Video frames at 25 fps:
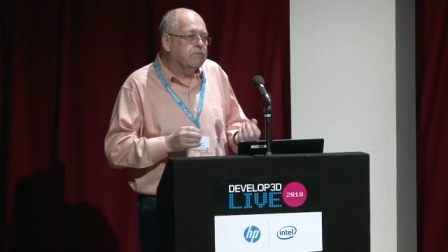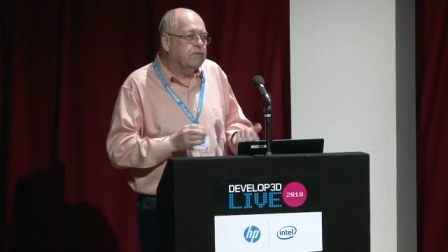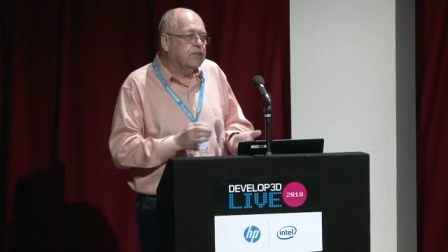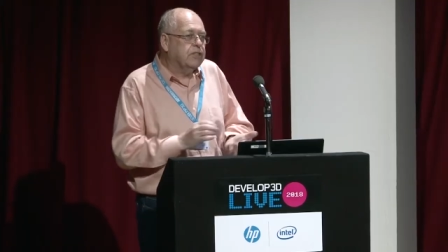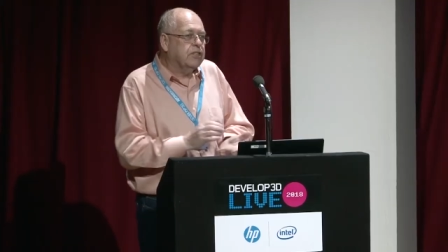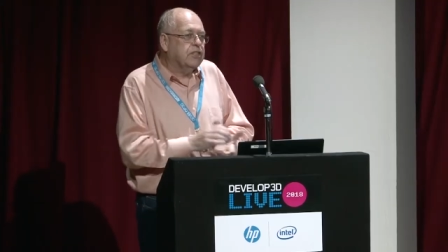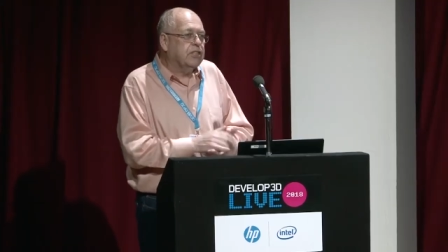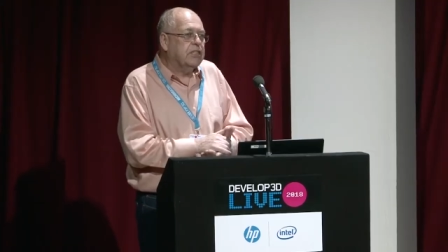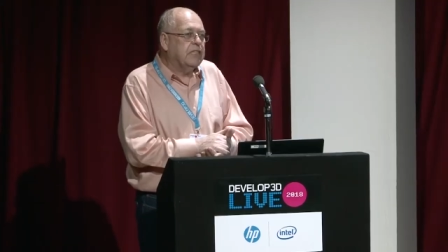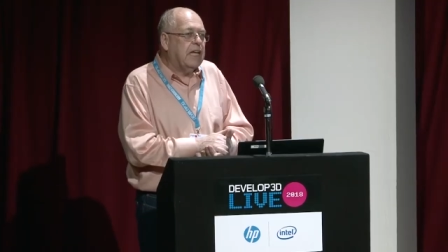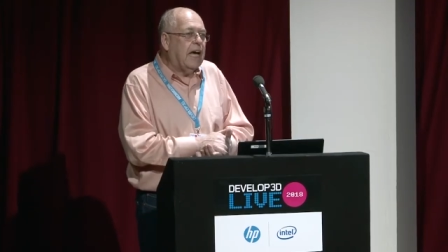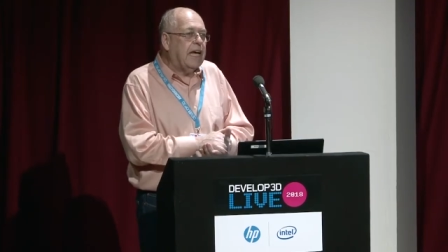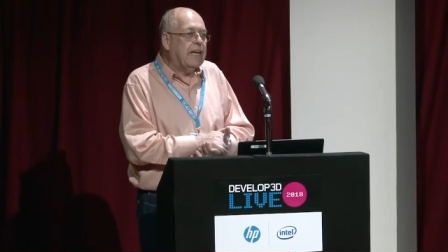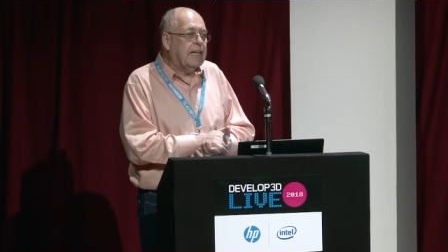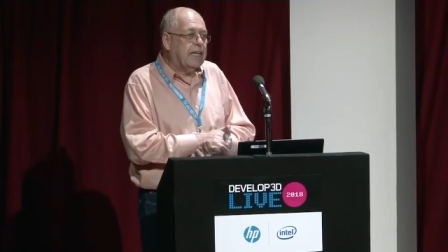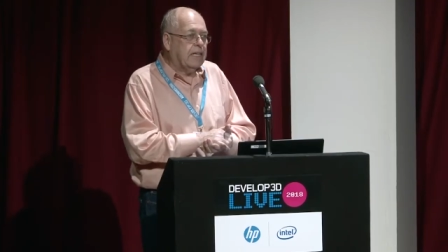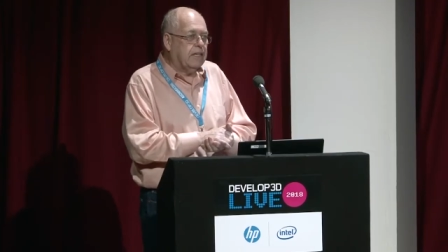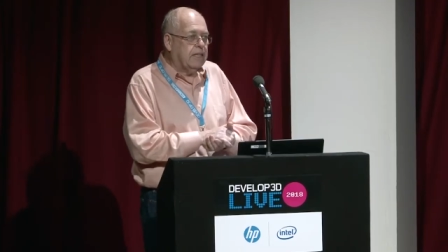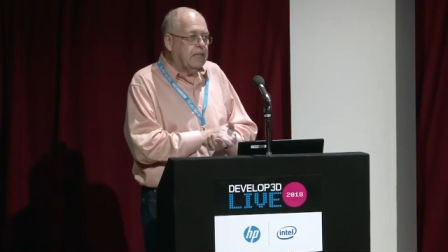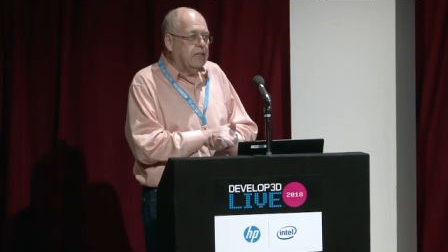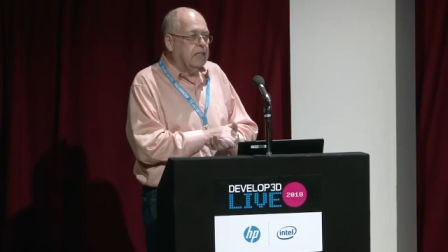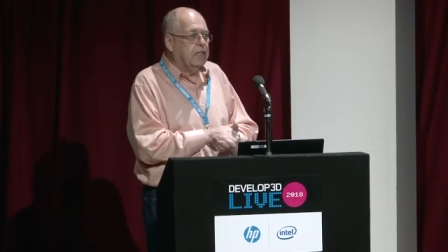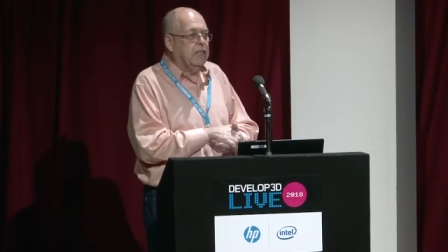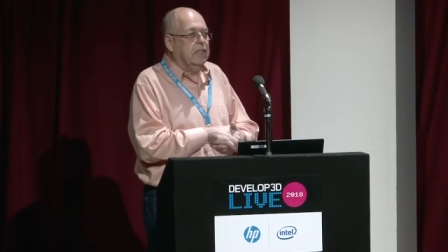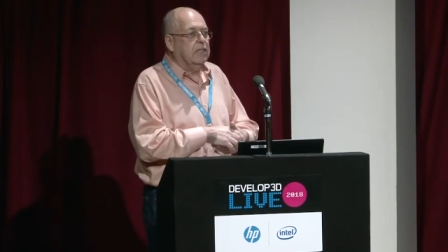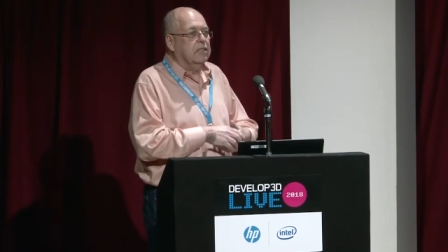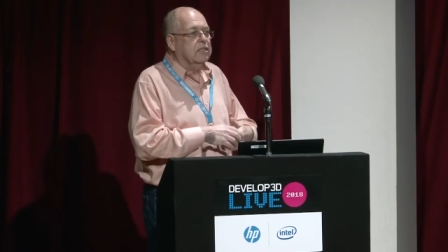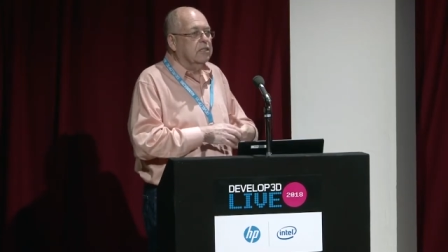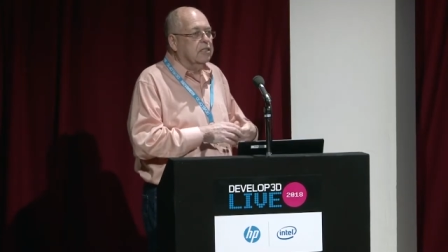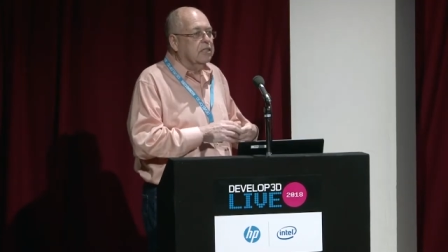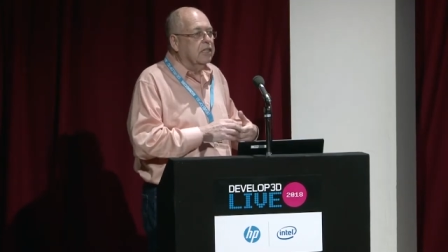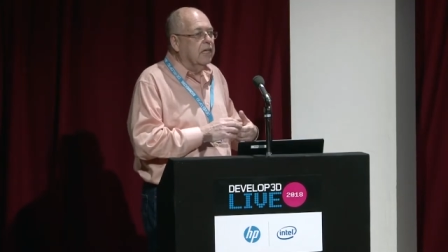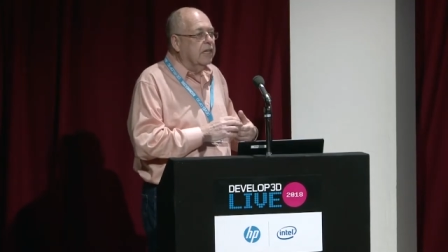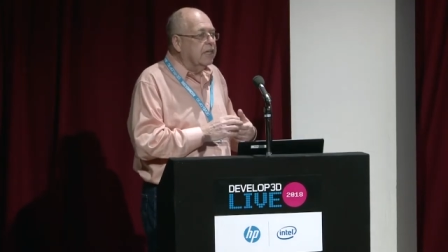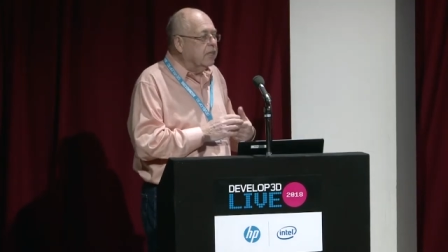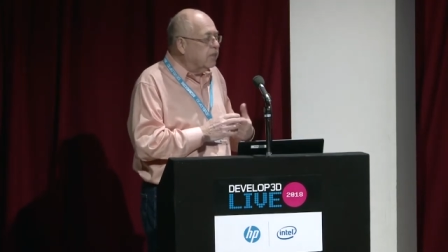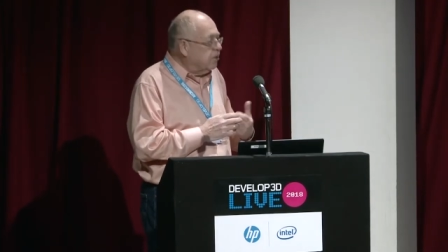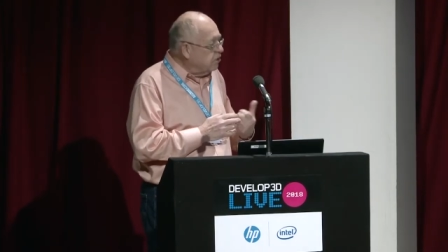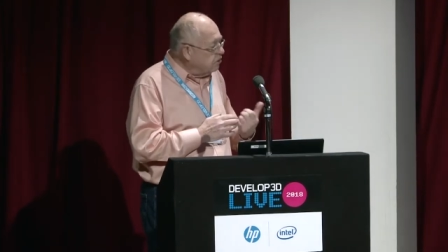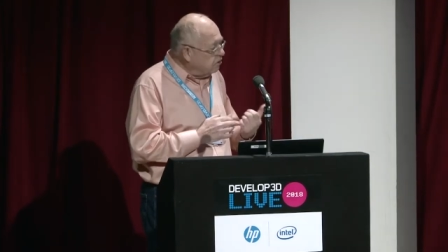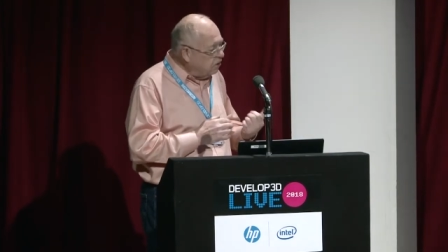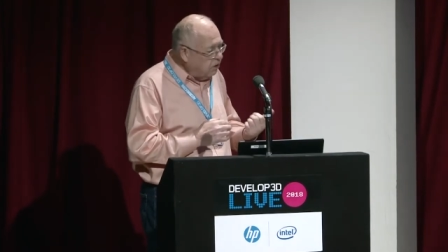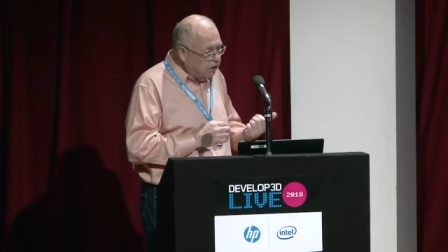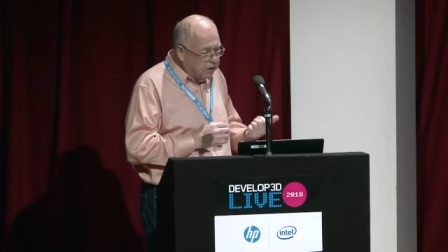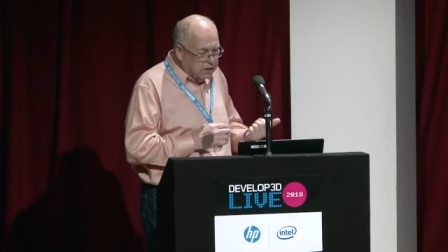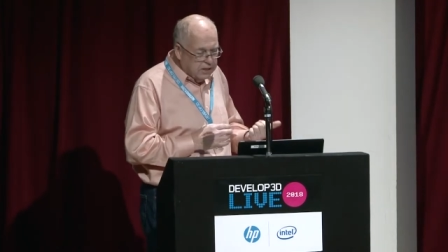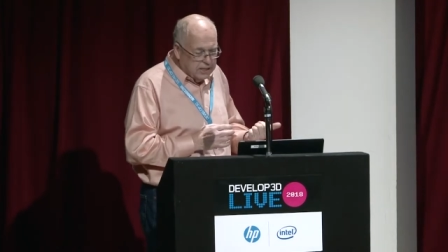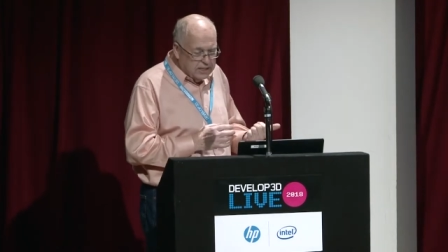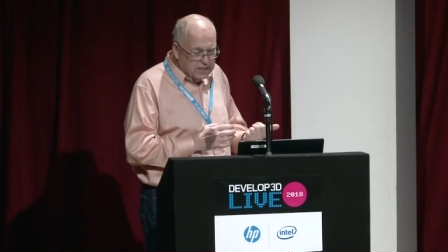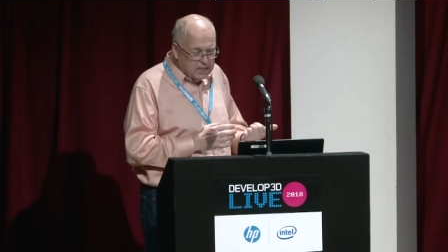for static things like your
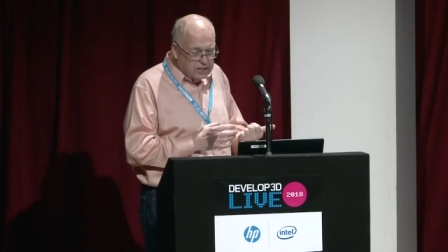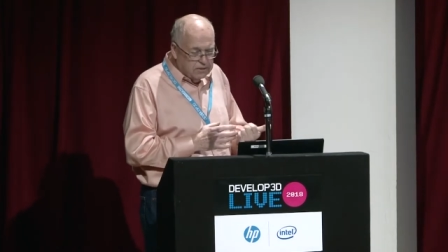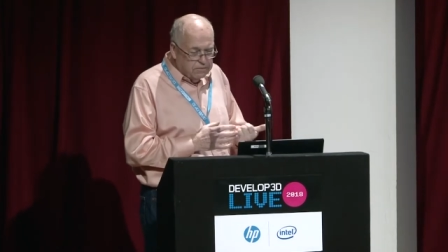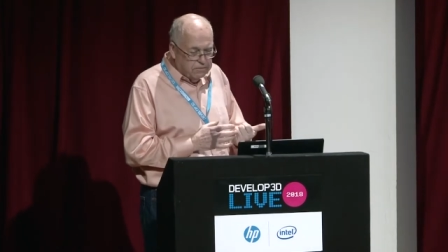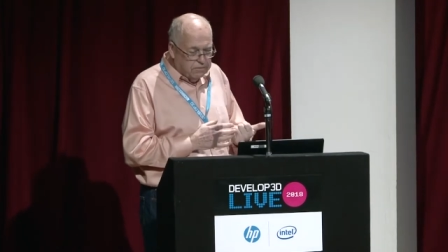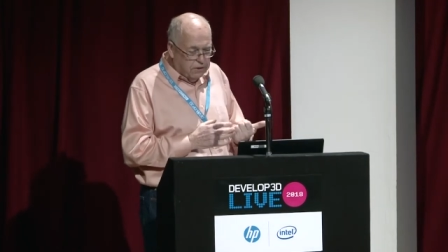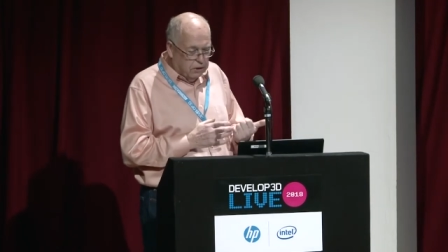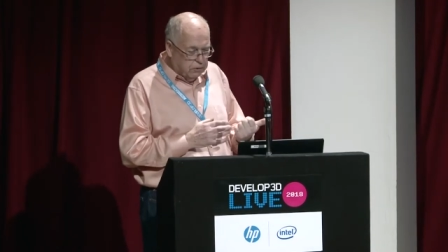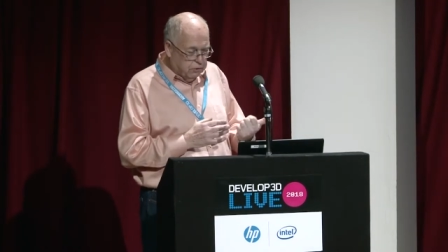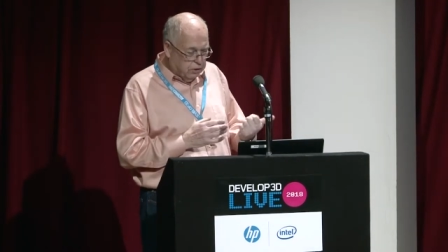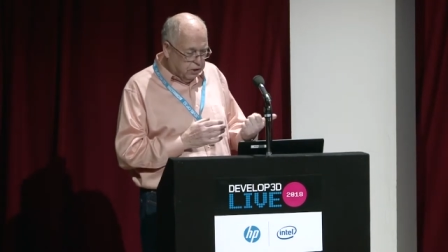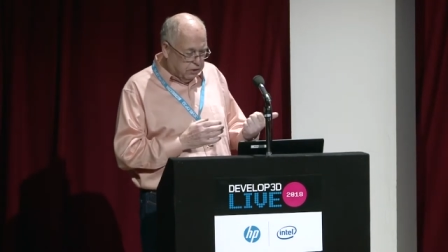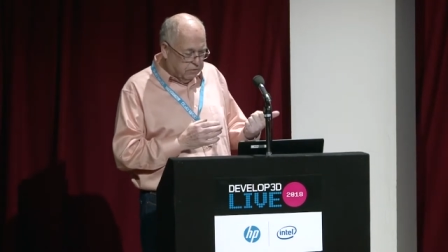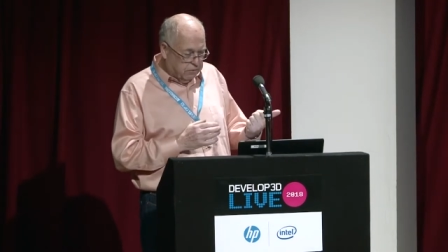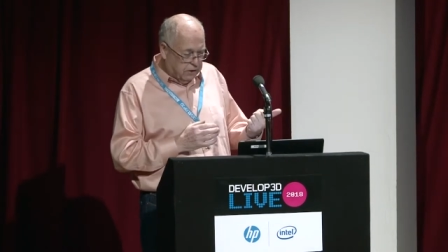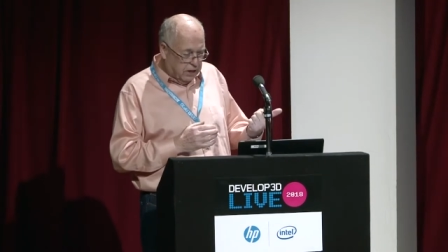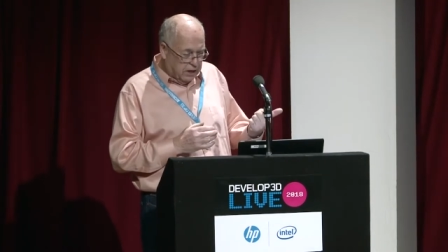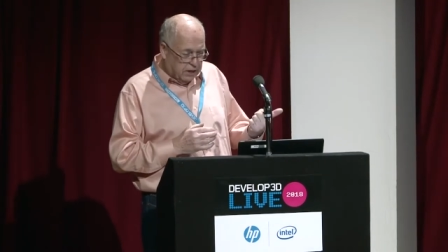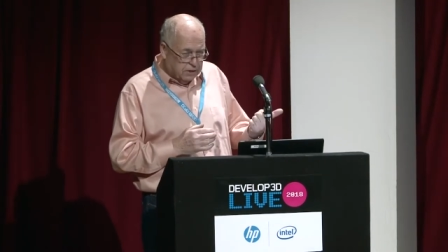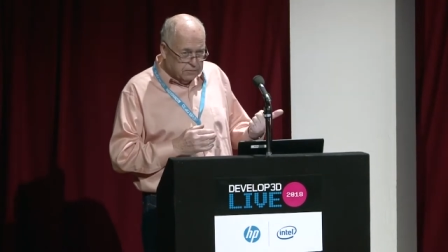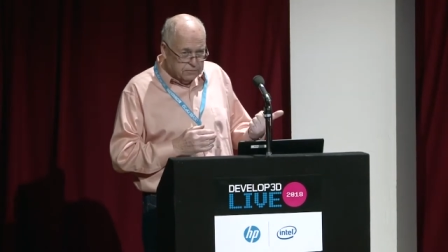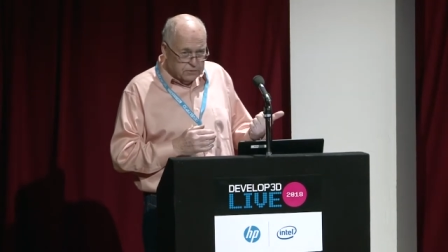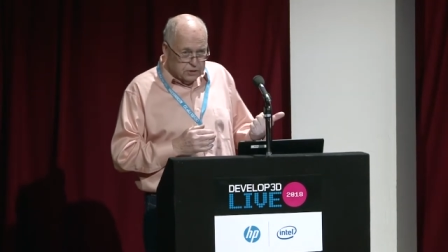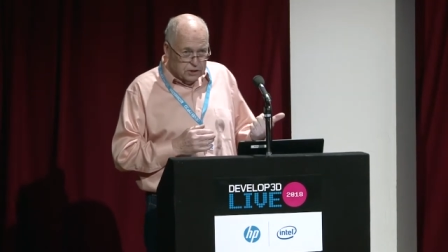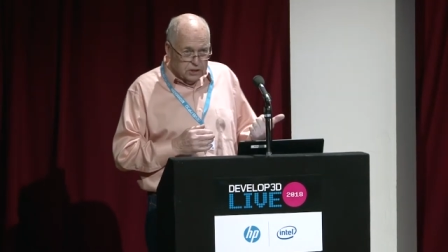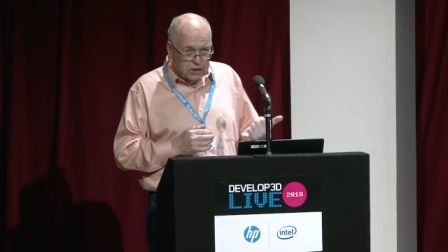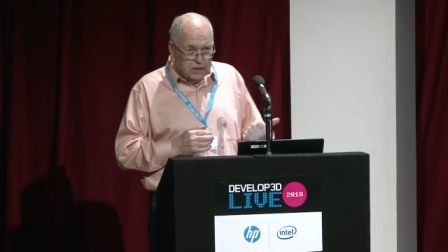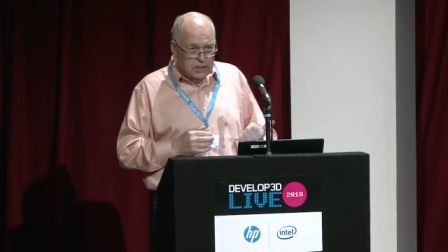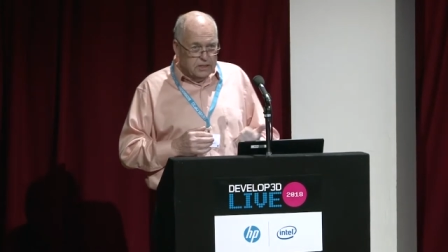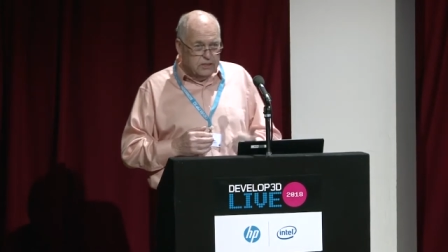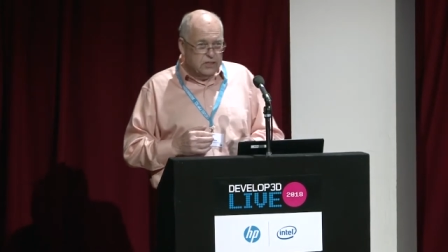holiday photographs.